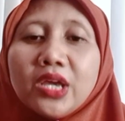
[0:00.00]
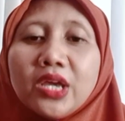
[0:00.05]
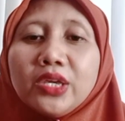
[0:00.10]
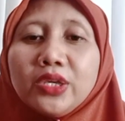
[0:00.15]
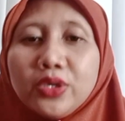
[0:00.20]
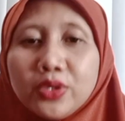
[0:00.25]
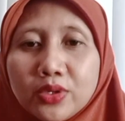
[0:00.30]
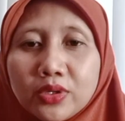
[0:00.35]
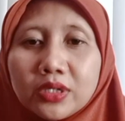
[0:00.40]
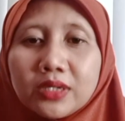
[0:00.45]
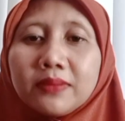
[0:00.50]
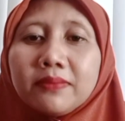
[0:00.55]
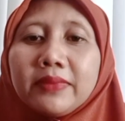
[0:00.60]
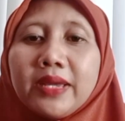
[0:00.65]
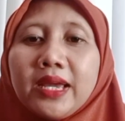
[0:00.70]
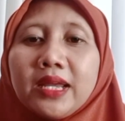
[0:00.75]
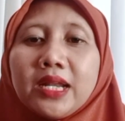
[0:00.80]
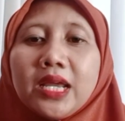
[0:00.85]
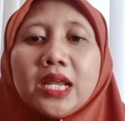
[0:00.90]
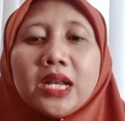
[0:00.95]
your
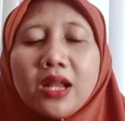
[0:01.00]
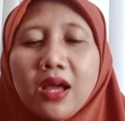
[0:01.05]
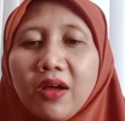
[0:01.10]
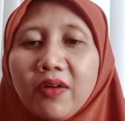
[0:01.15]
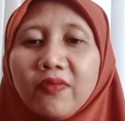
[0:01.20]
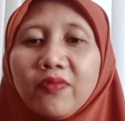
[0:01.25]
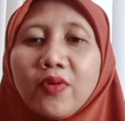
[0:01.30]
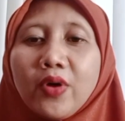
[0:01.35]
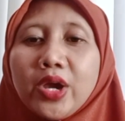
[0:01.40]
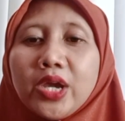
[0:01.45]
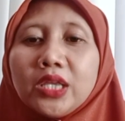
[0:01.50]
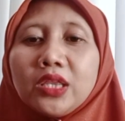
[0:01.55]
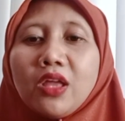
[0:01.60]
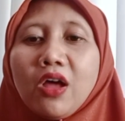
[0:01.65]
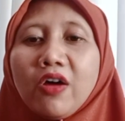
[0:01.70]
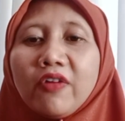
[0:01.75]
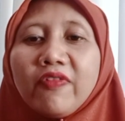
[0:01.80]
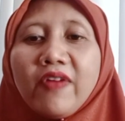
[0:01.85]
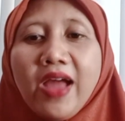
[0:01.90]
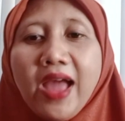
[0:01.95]
comment and avoid
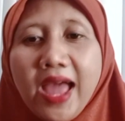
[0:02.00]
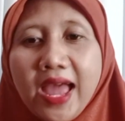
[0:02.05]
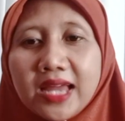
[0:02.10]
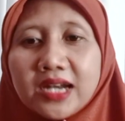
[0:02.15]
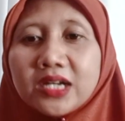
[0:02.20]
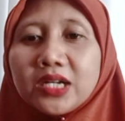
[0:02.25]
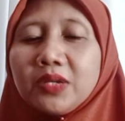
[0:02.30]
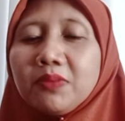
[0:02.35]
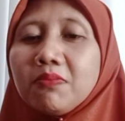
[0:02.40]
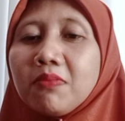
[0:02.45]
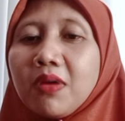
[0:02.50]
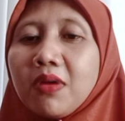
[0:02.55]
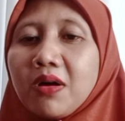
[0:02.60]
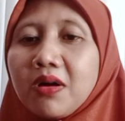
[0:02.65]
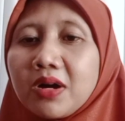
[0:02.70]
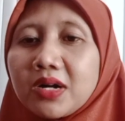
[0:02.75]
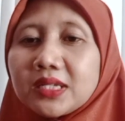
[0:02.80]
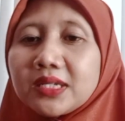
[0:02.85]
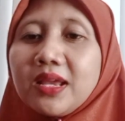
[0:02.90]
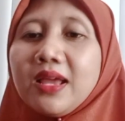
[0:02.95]
offhand remarks